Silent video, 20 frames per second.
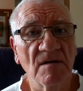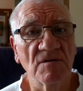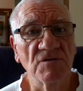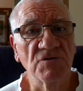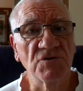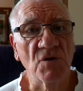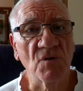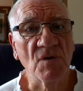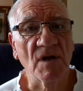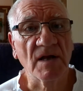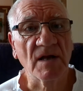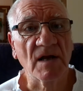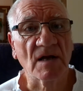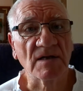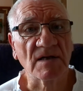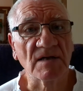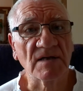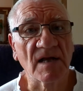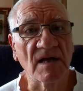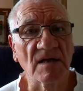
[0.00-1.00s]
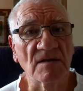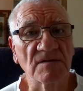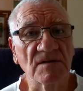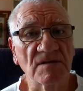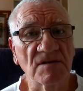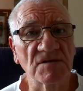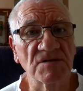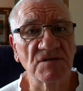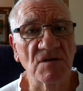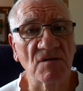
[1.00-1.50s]
duly cut it down to
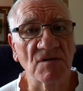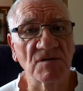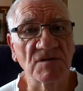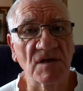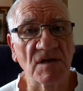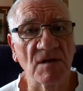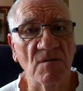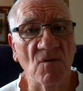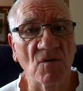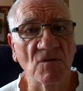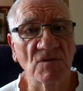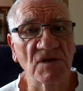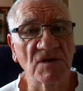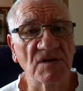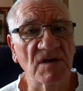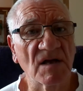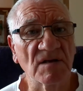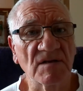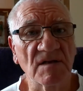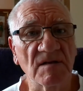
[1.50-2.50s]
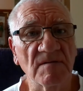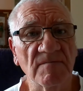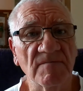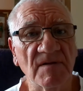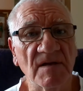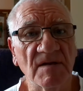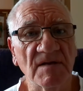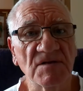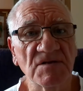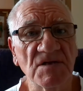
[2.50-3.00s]
the size that he wanted. Now the
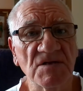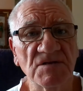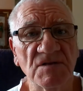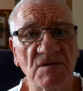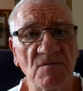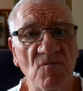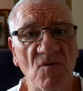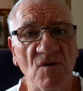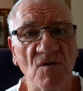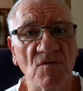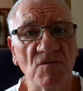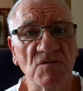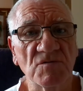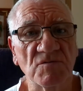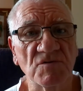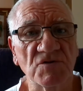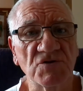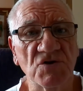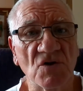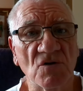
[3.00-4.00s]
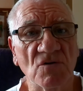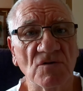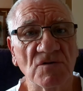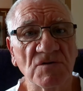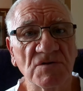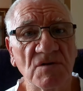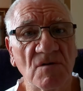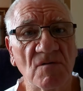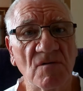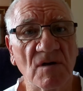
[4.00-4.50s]
existing wheels were shot,
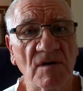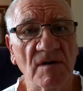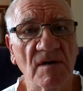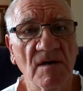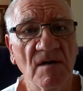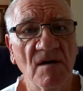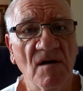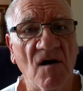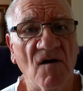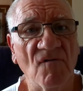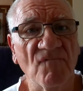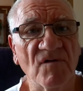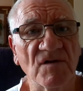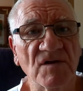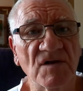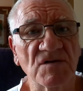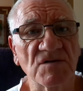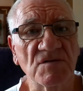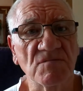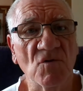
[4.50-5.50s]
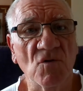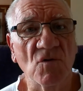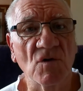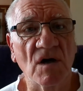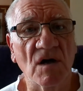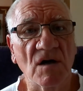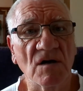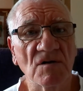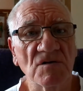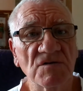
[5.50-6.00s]
so I fitted some more
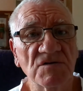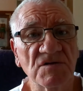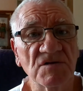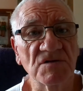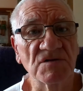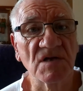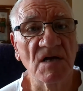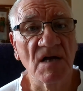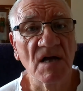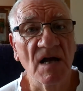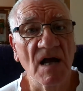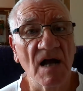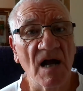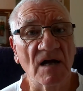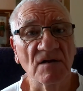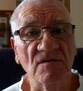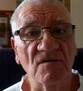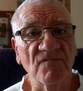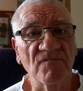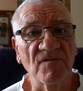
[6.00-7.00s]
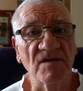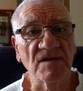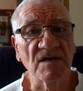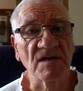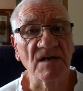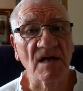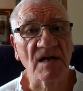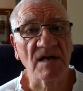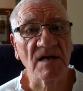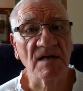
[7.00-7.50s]
casters, and I fitted
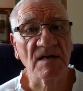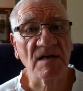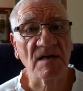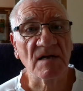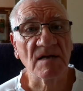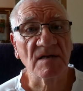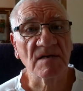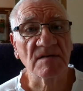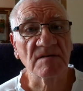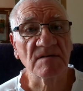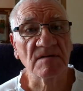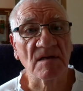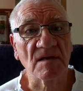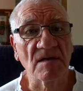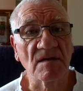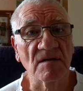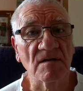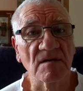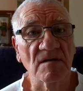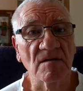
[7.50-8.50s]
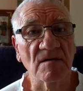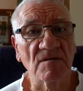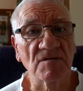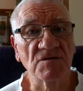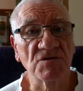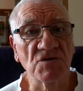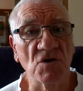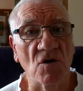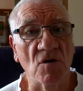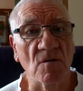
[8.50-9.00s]
a
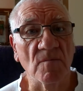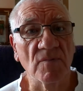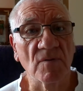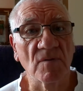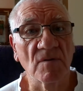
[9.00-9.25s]
top